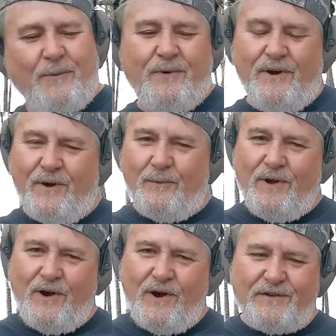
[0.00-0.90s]
here we
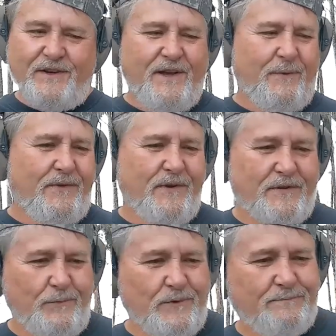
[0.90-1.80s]
are today with this
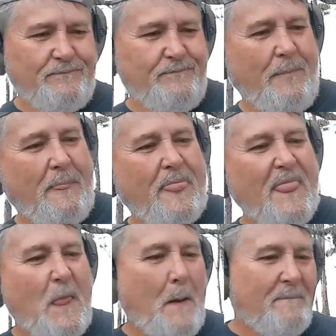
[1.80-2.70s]
one.
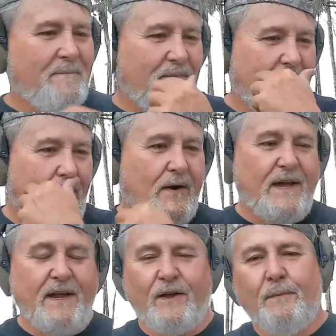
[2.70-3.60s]
Yeah, we got to
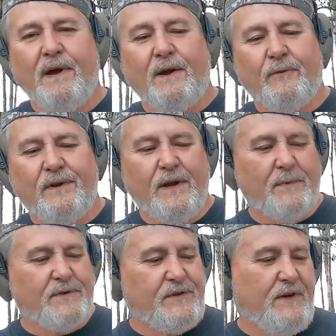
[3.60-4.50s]
go back and redeem
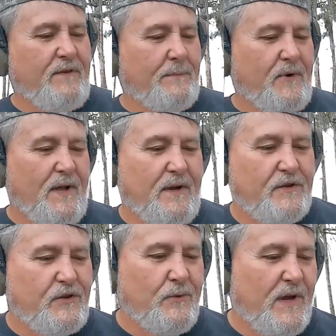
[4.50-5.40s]
ourselves. I'm probably
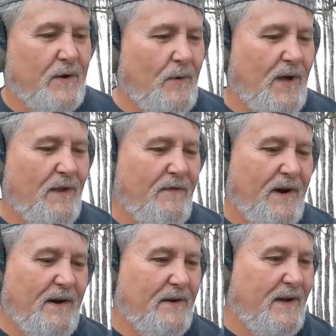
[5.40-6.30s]
shoot that qualifier,
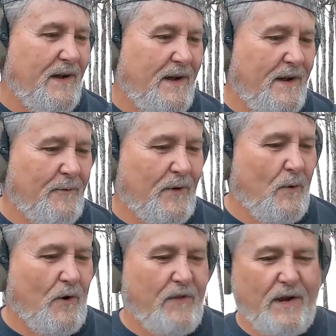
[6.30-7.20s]
record
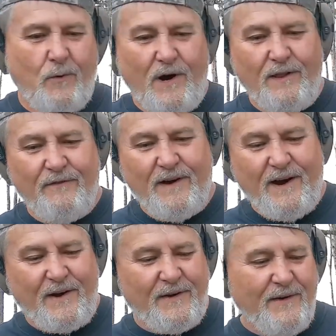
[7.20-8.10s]
that qualifier.
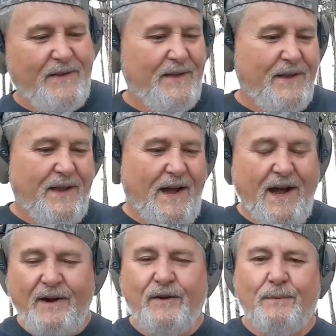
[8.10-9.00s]
I
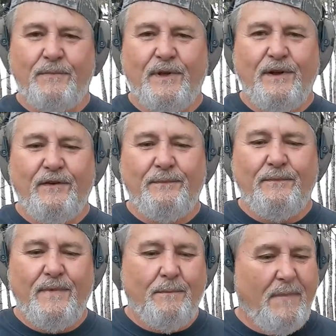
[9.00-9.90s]
couldn't believe it.
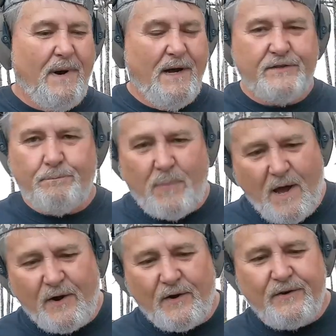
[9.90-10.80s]
My
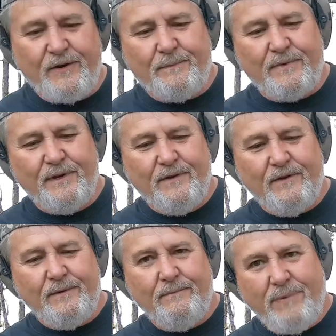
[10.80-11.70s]
spotter couldn't believe it.
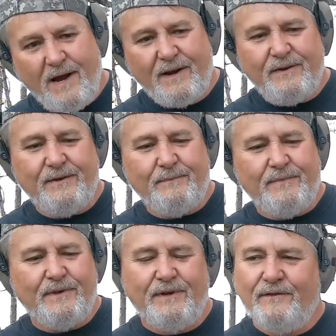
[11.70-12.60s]
Pa couldn't
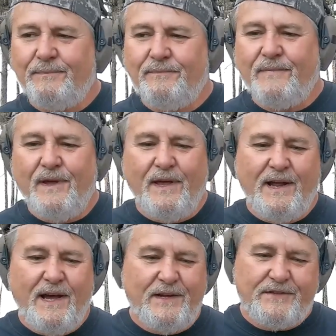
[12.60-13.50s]
believe it, and
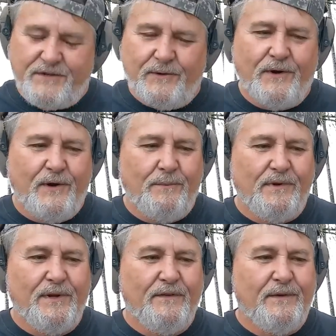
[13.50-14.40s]
I still don't
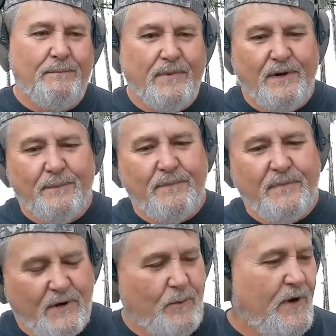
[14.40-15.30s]
believe it. But
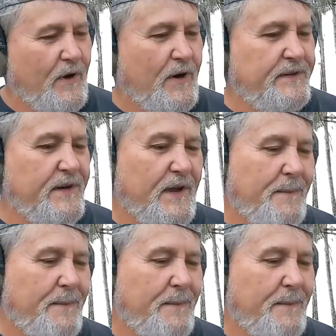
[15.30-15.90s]
here we are today,